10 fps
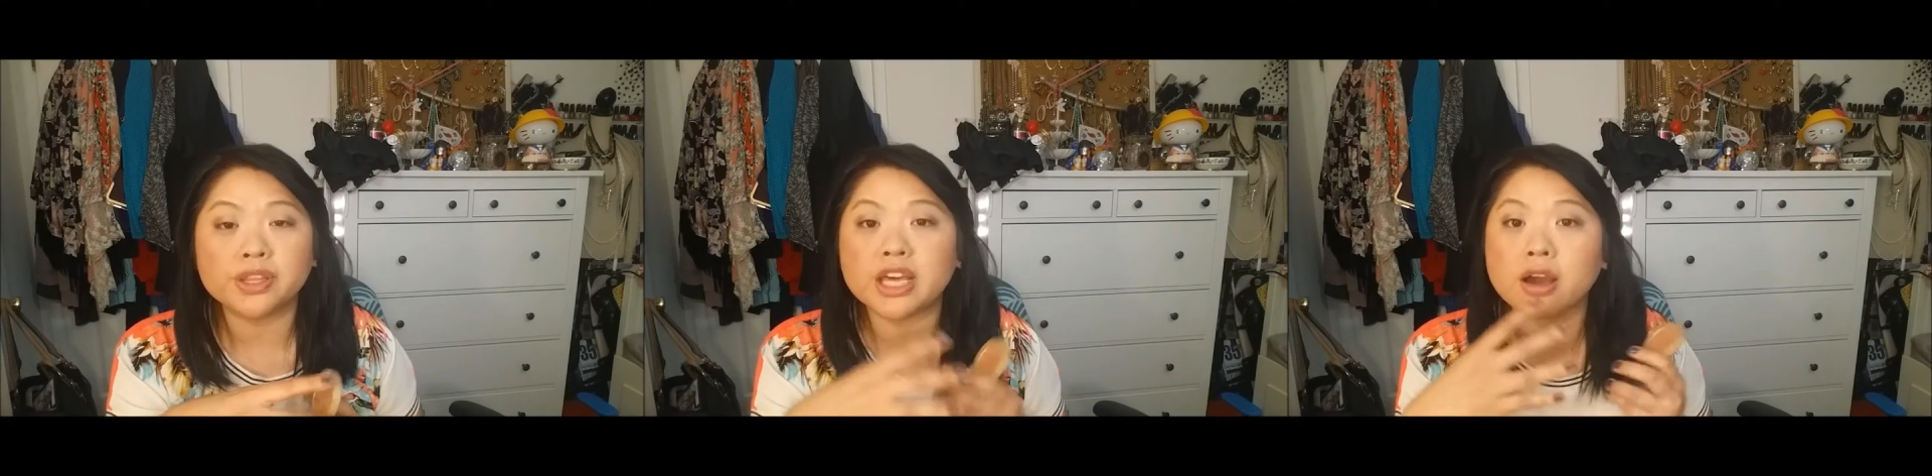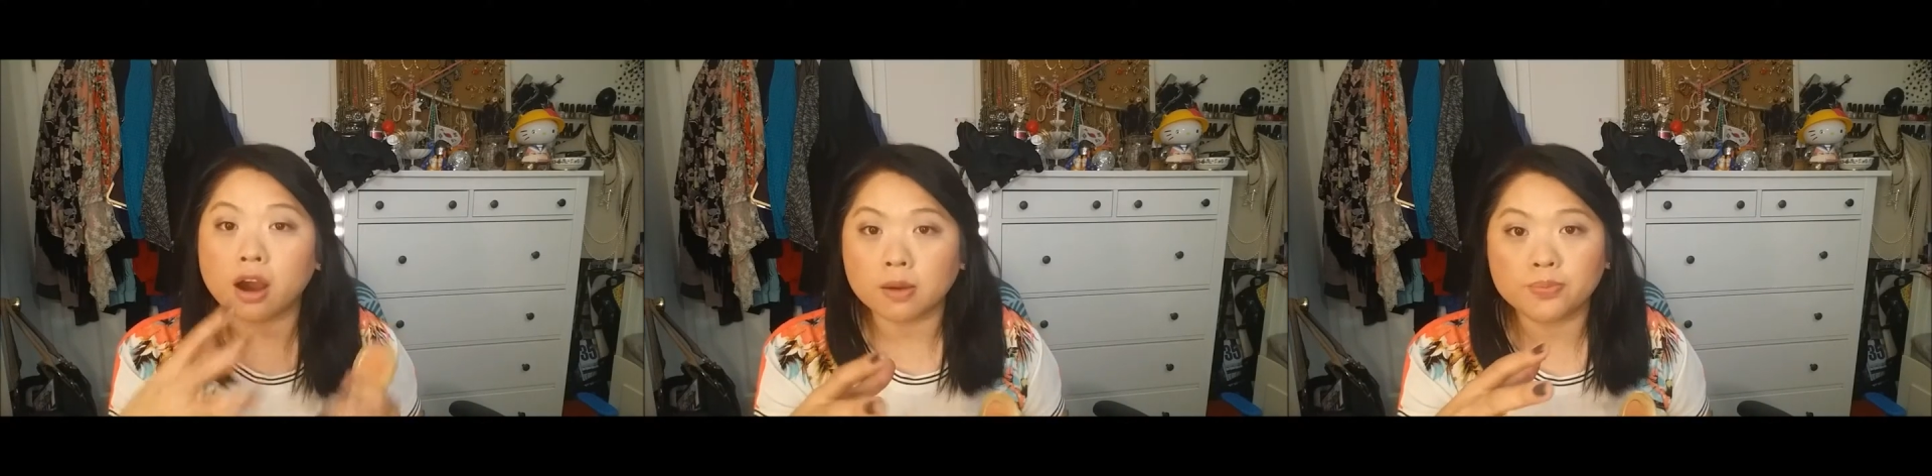but
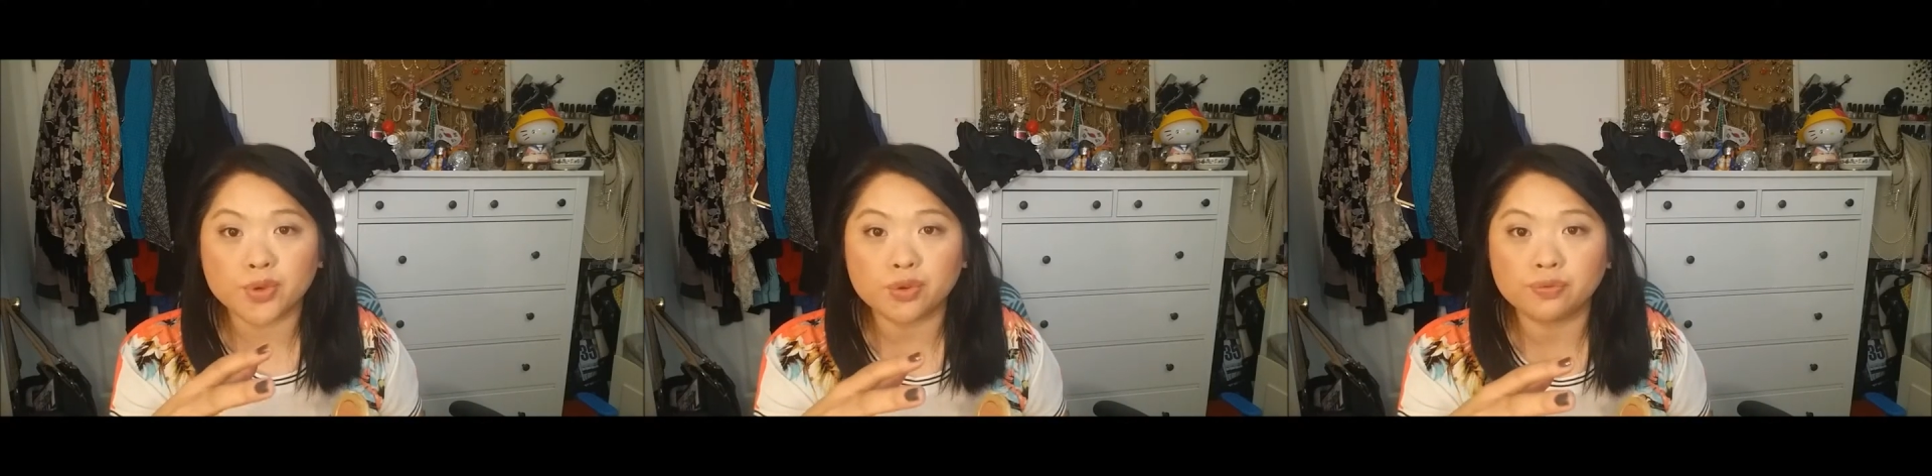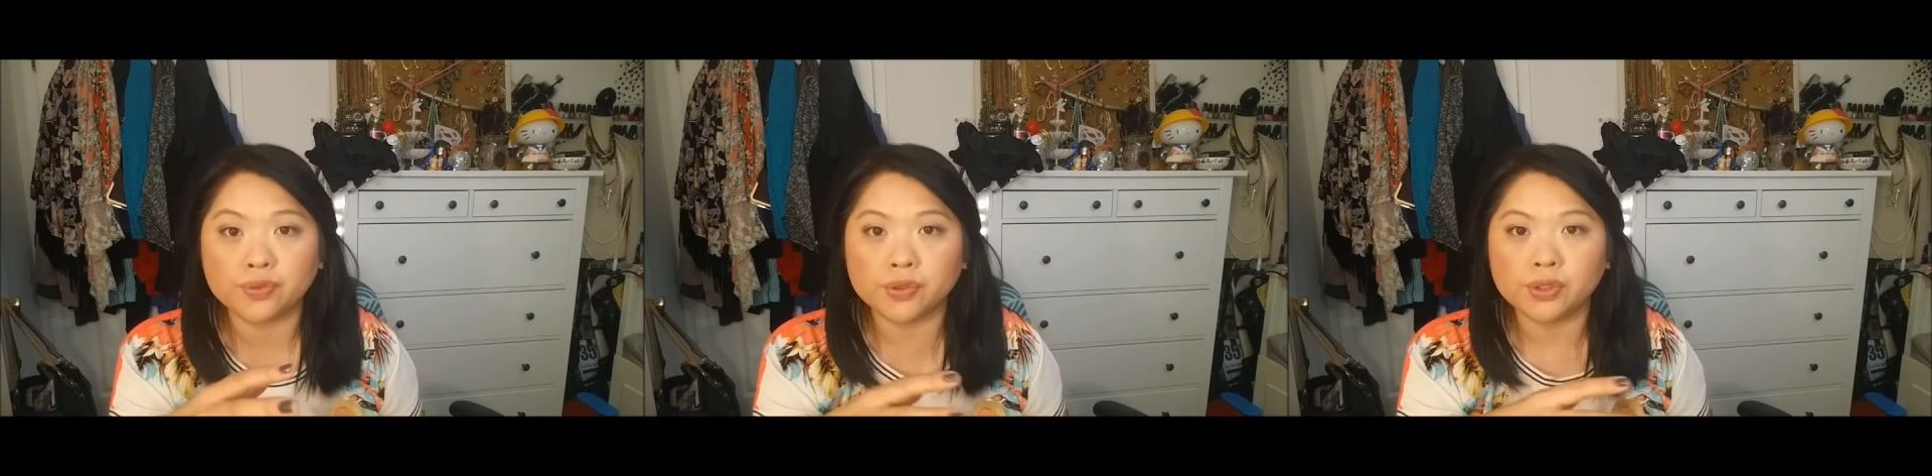they are
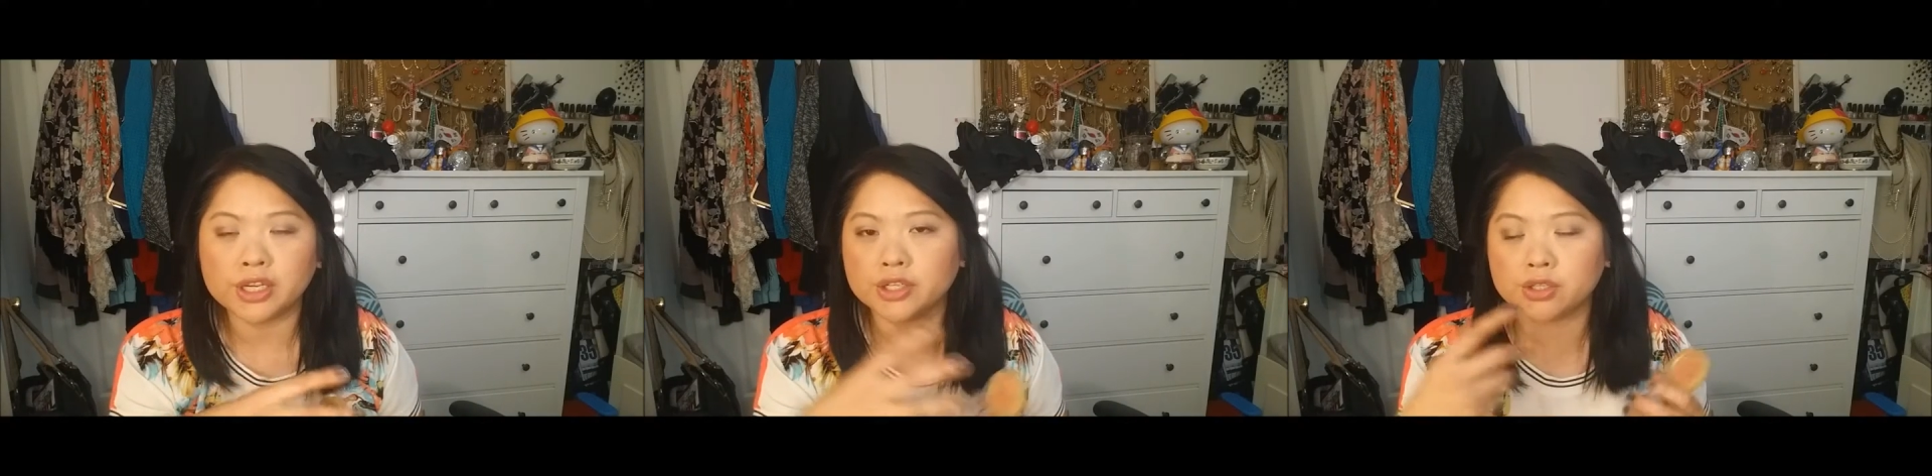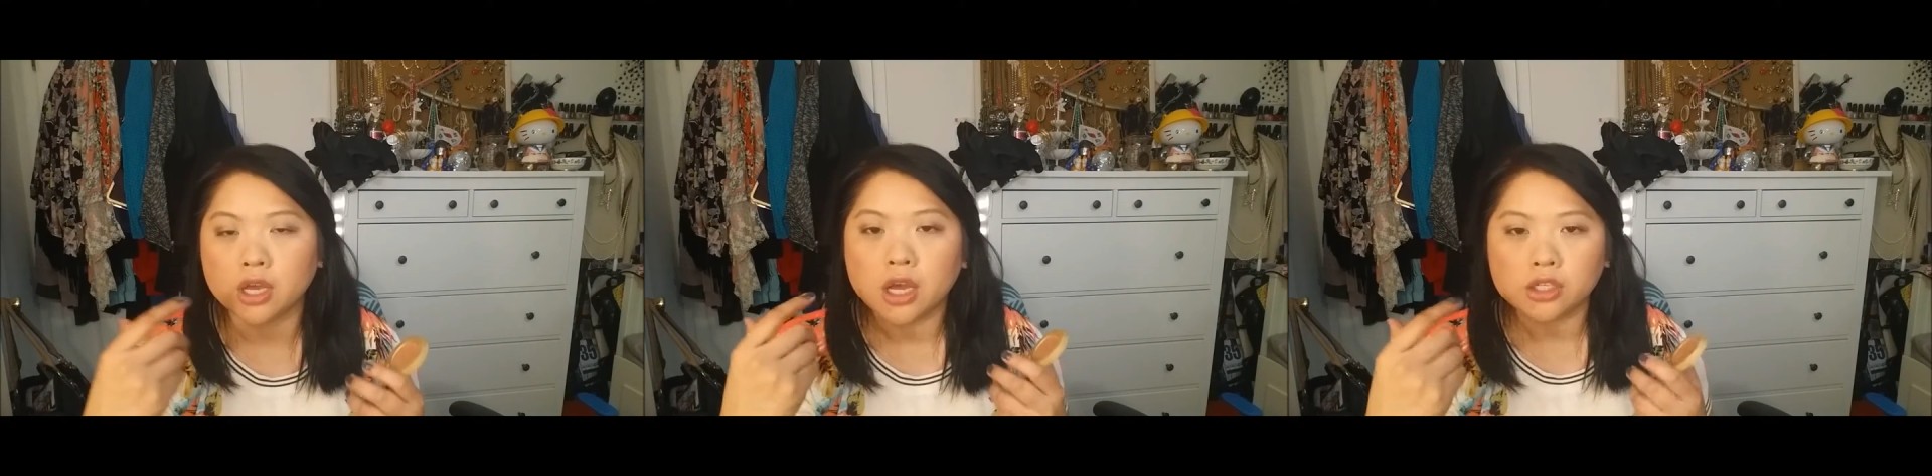beautiful. There's